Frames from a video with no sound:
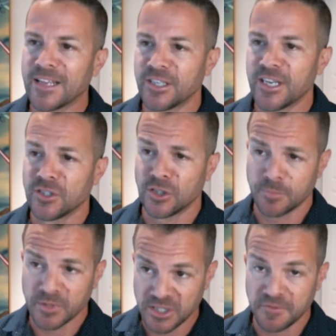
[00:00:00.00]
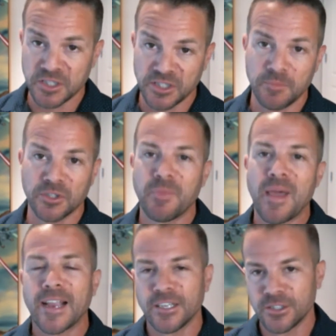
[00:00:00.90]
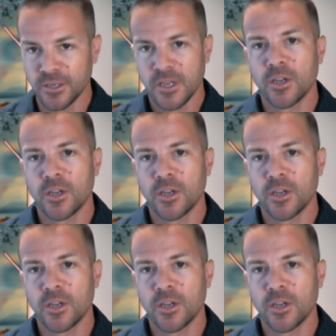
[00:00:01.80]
education specific stimulus package.